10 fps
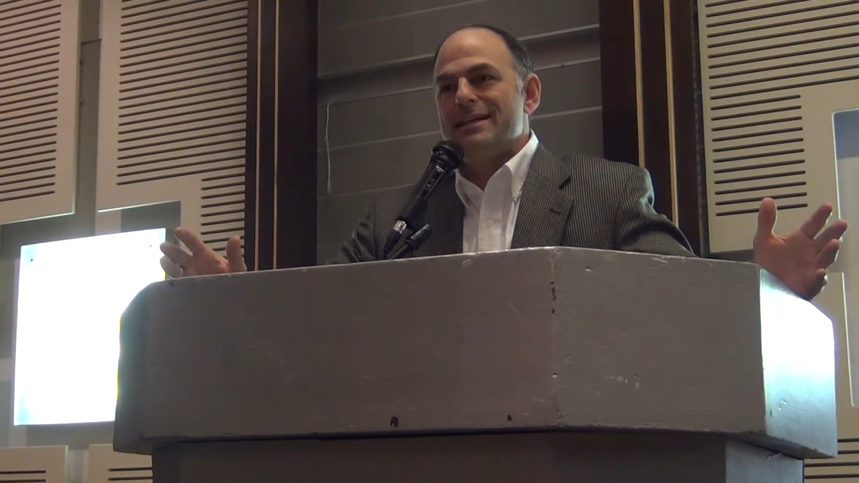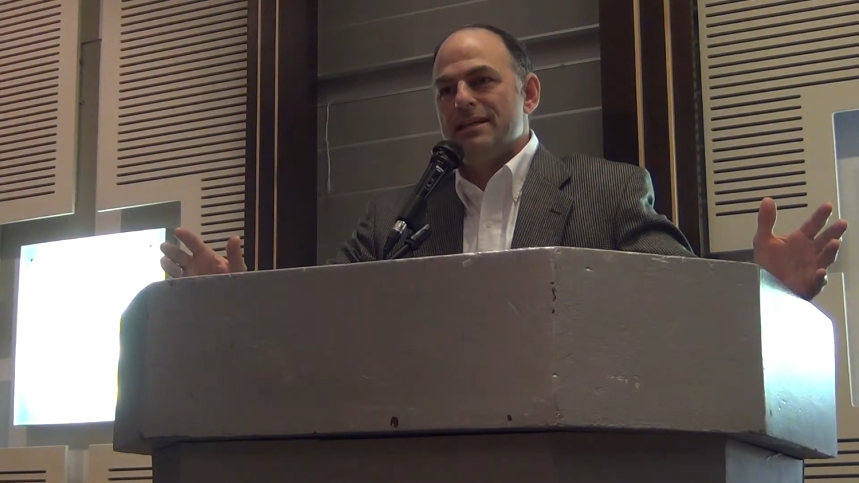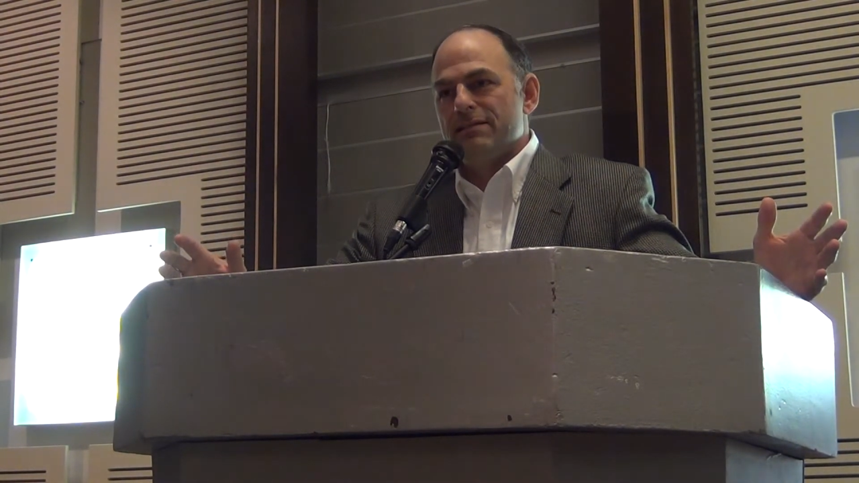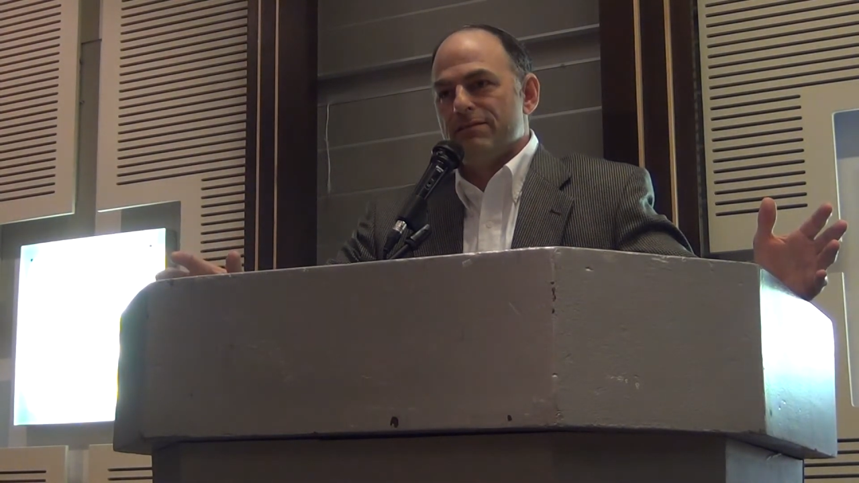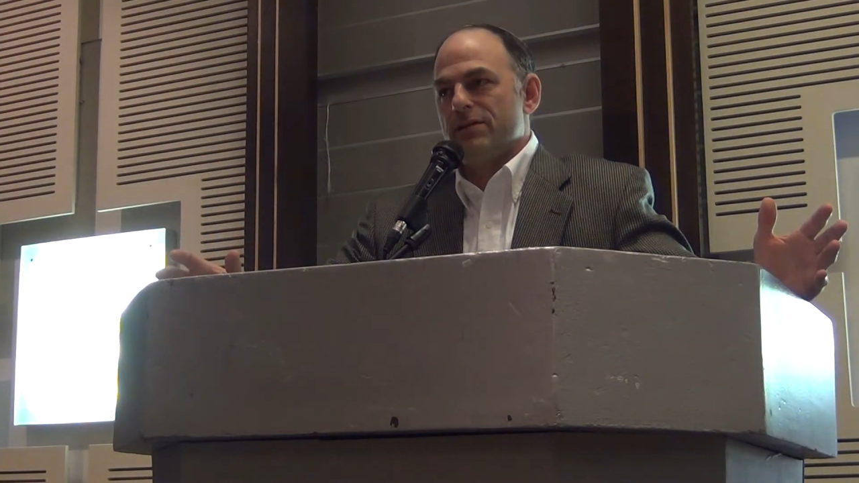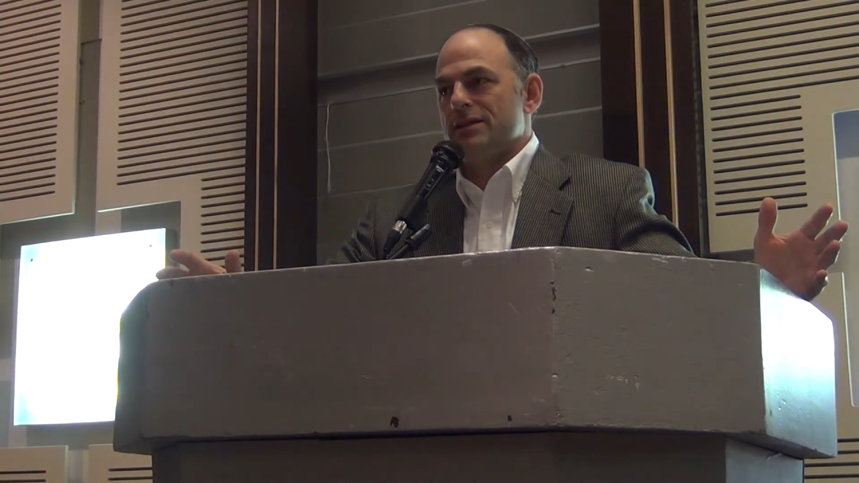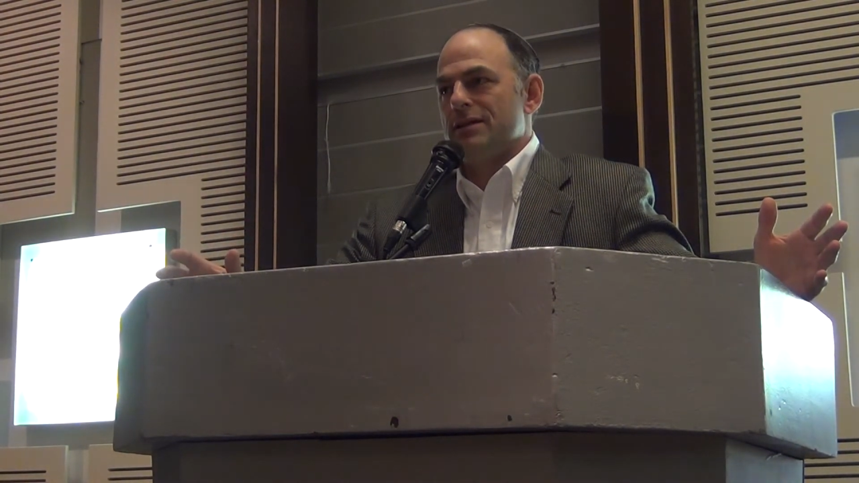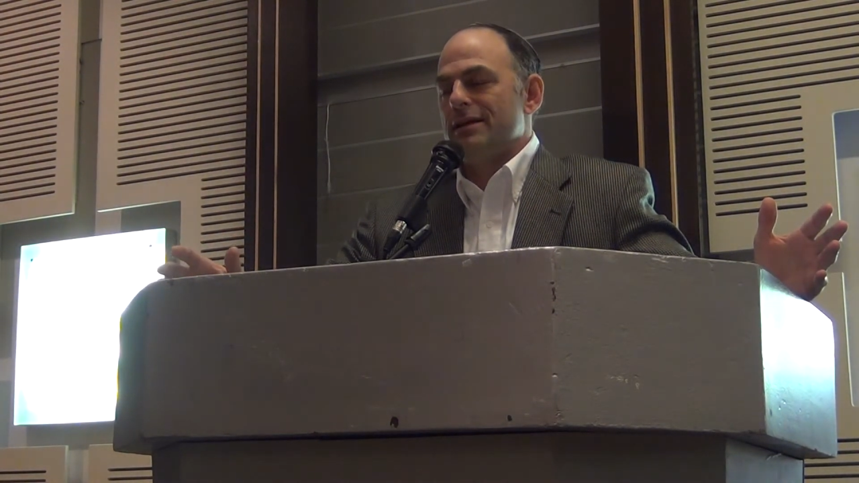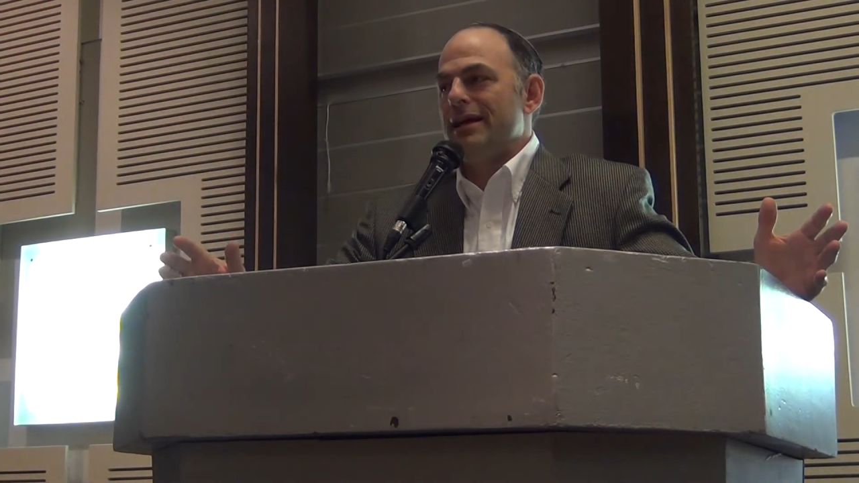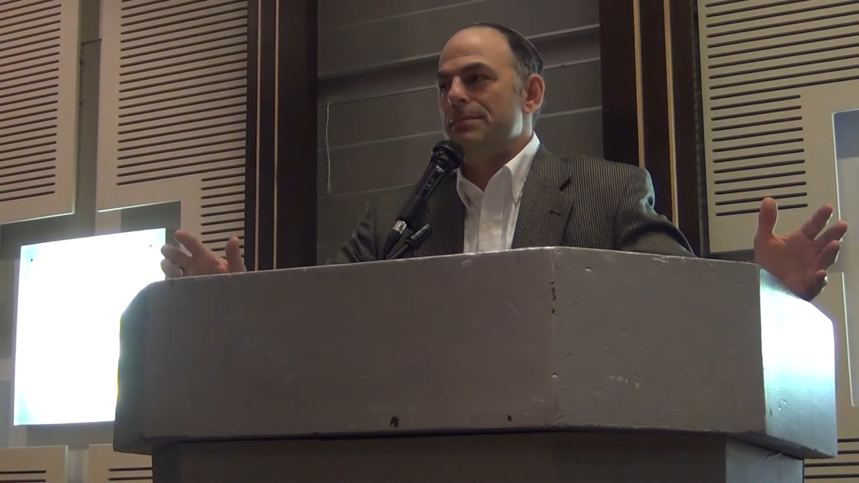different
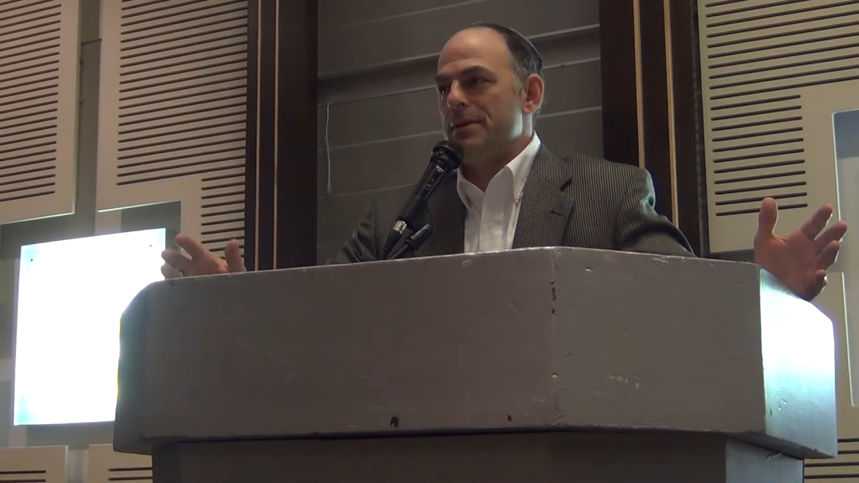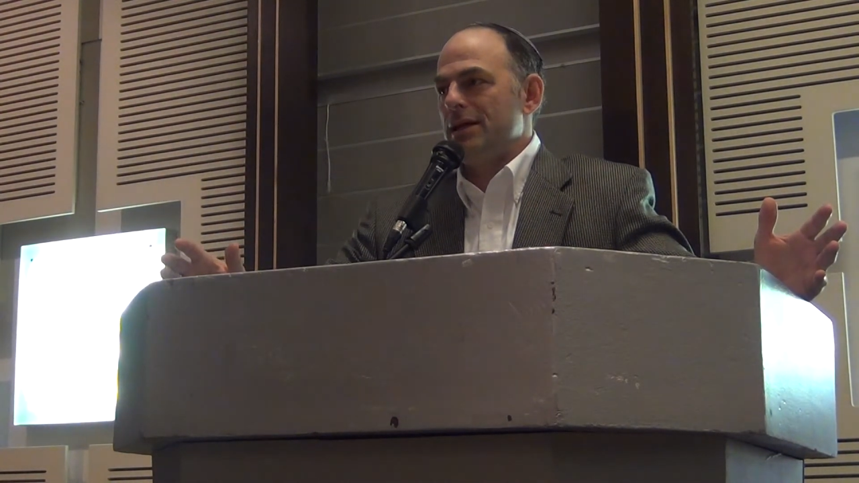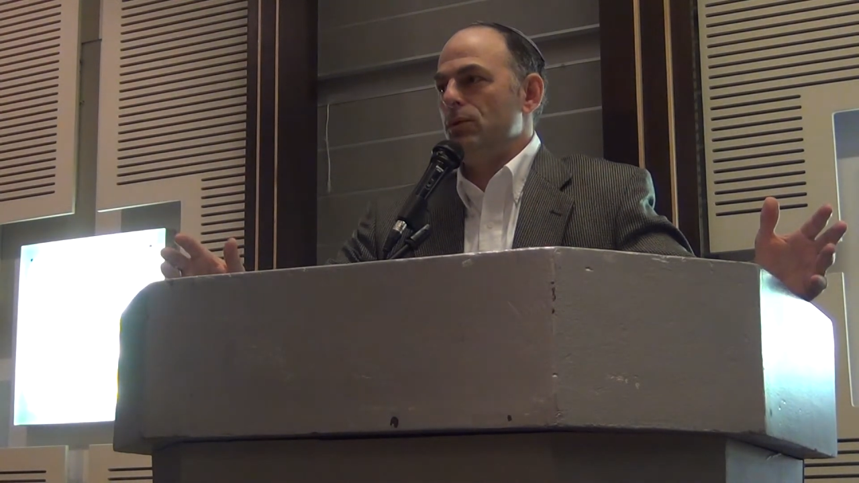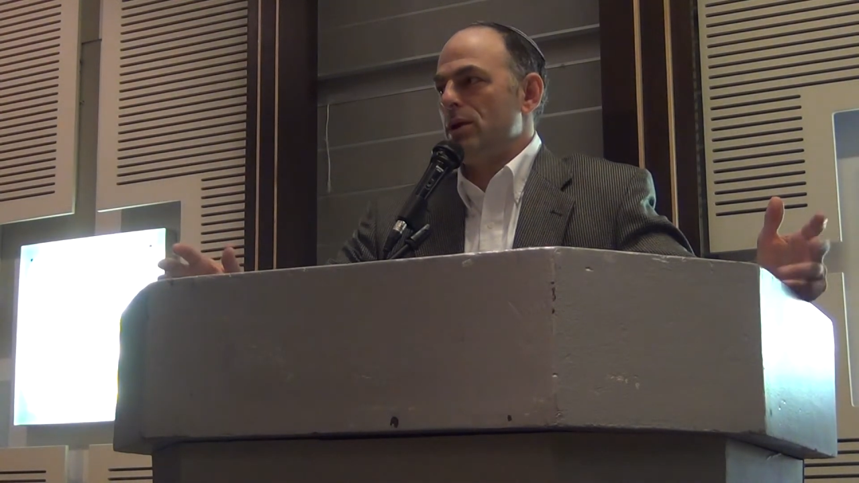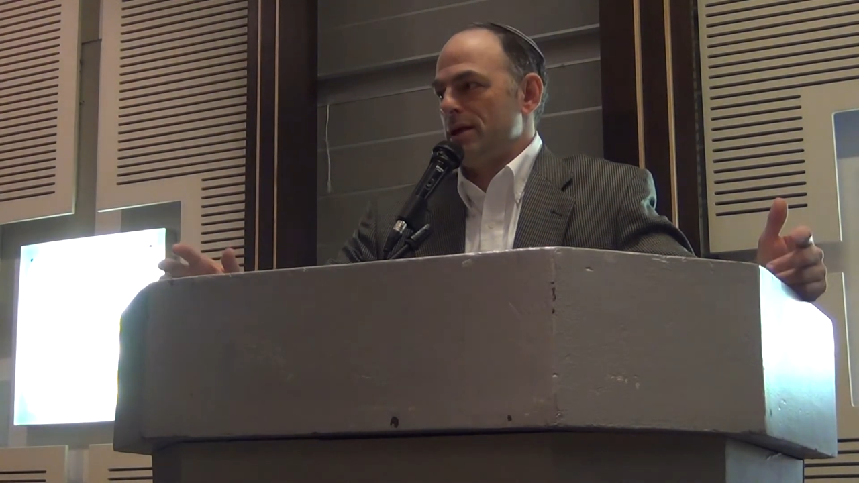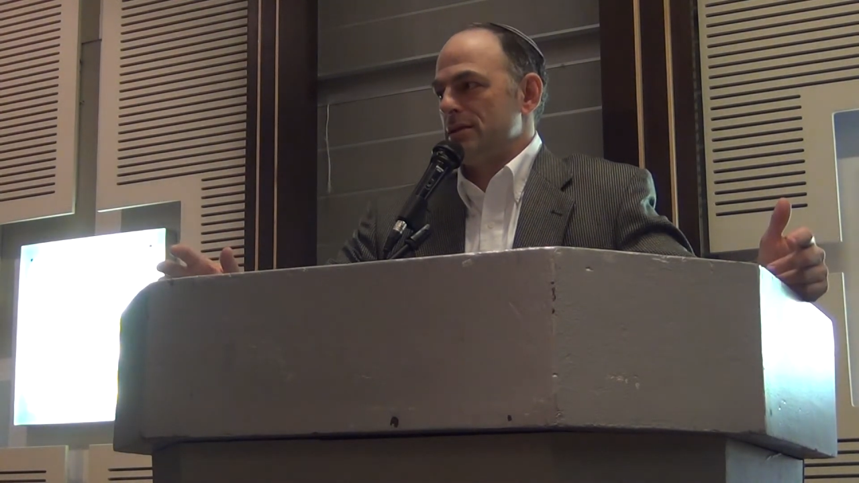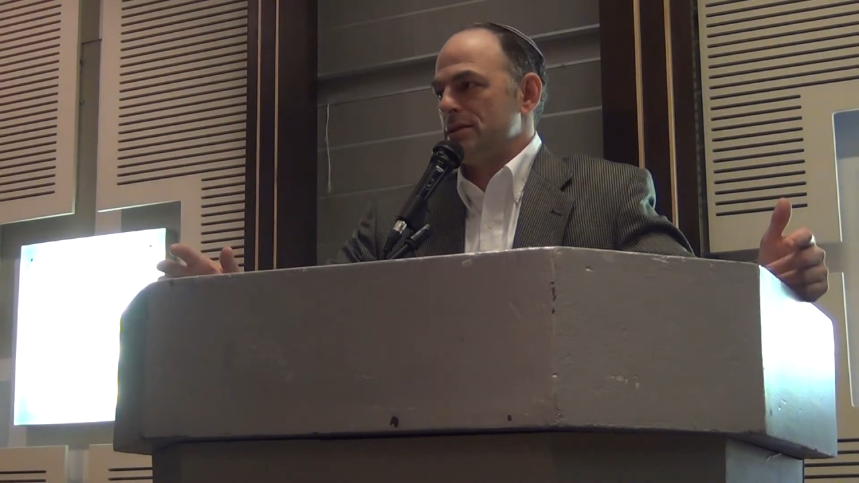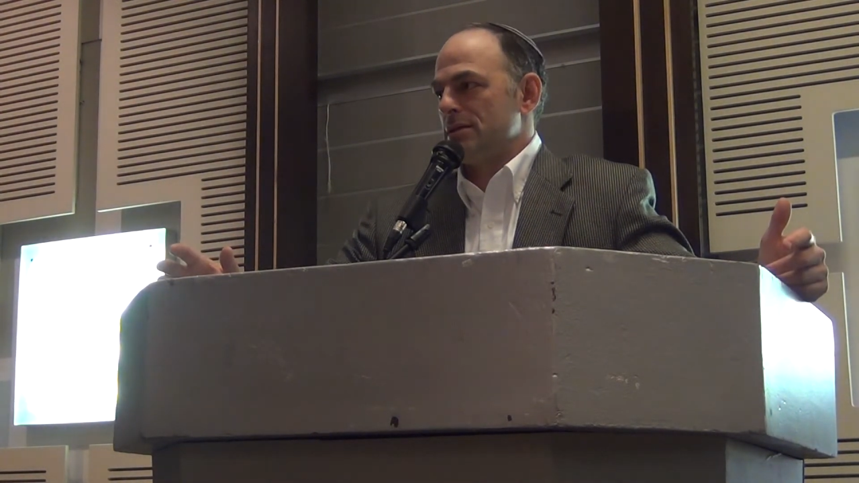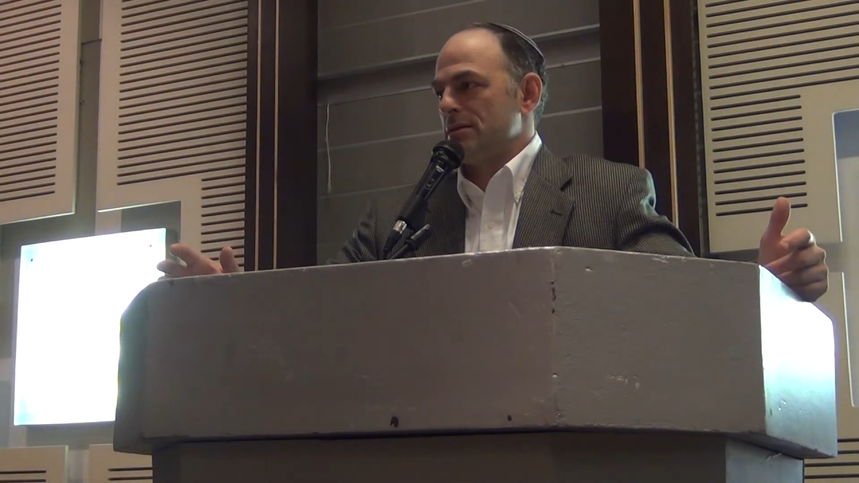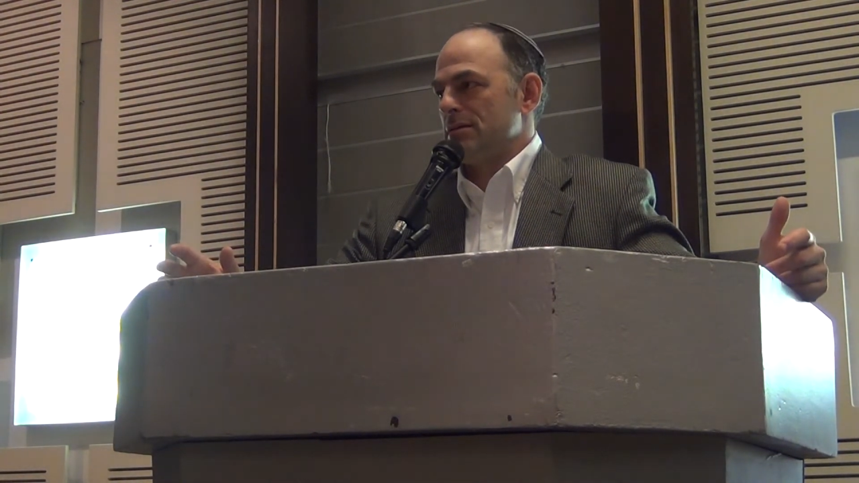in many
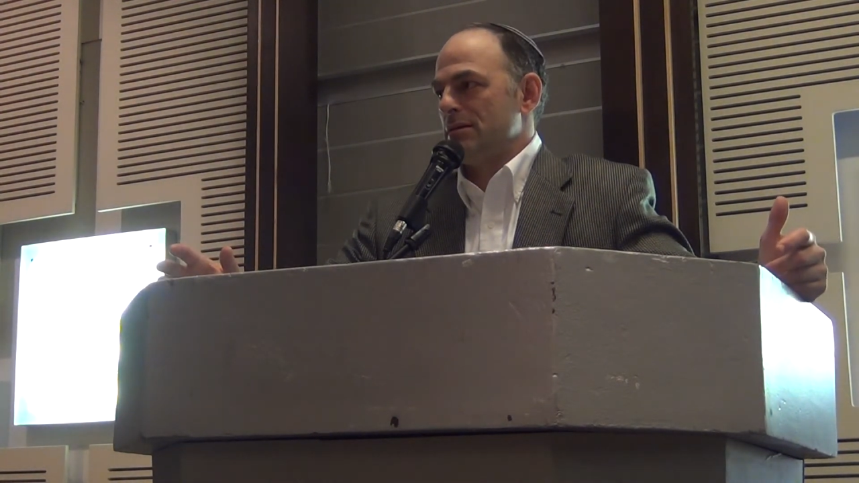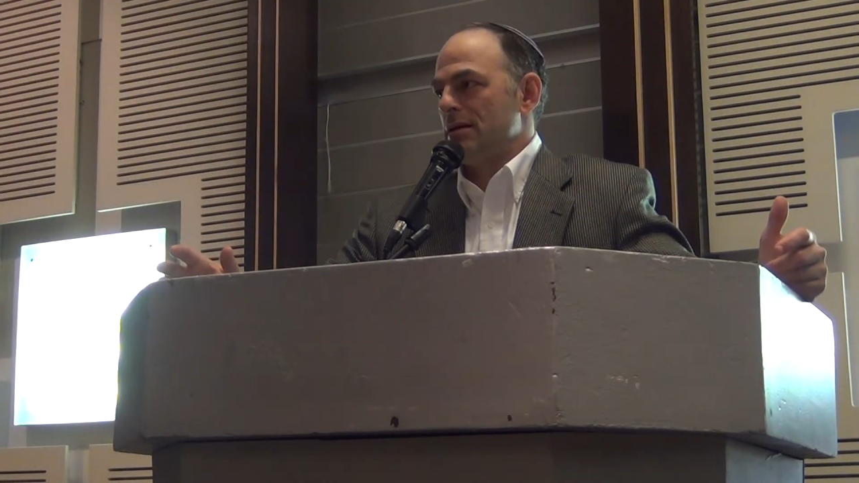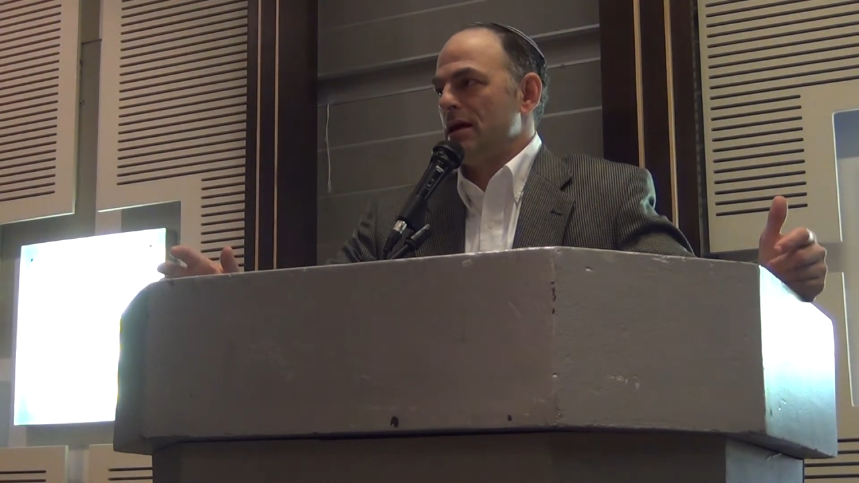ways.